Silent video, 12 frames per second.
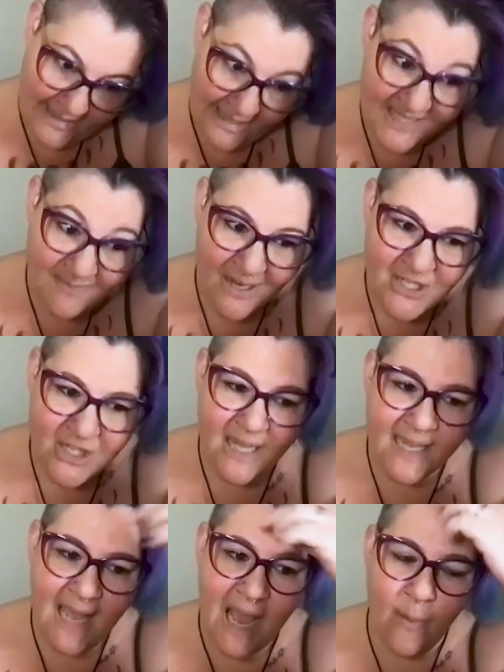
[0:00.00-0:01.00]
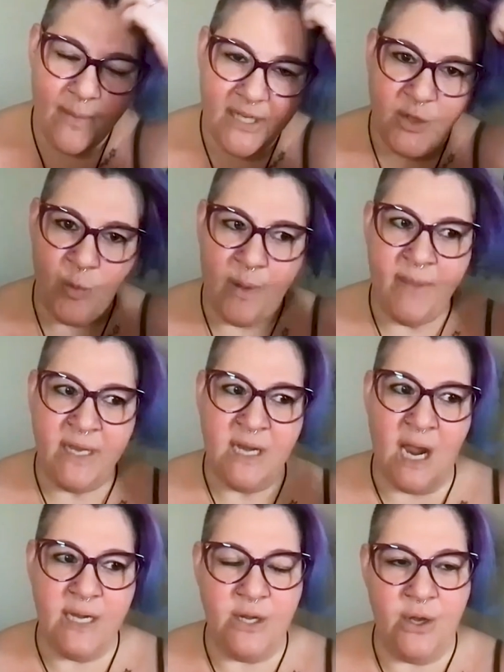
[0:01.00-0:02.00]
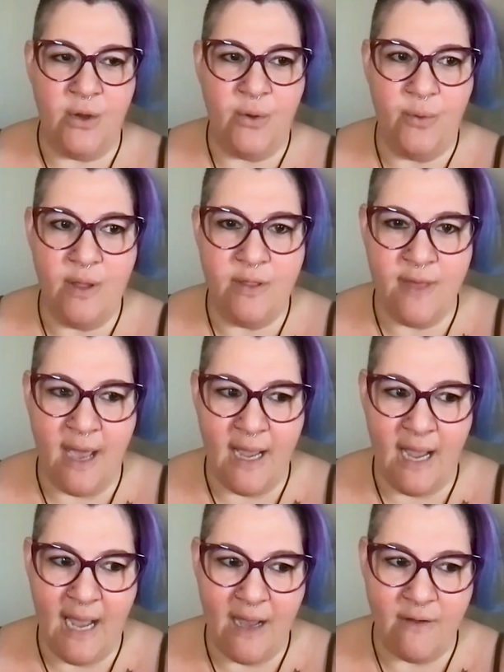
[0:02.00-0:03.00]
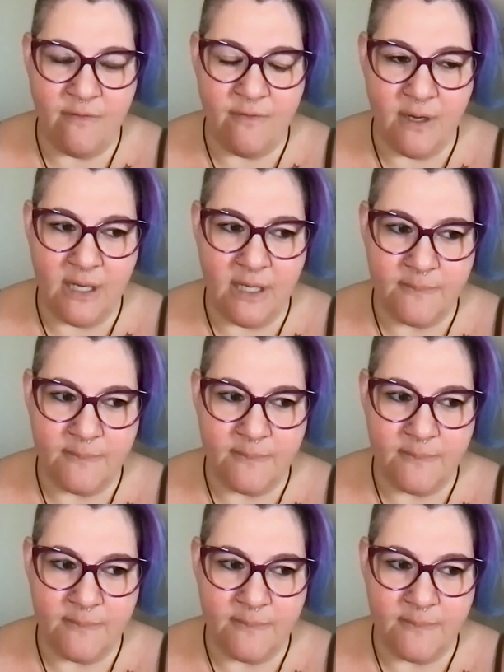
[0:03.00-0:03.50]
and especially like how many women I know that have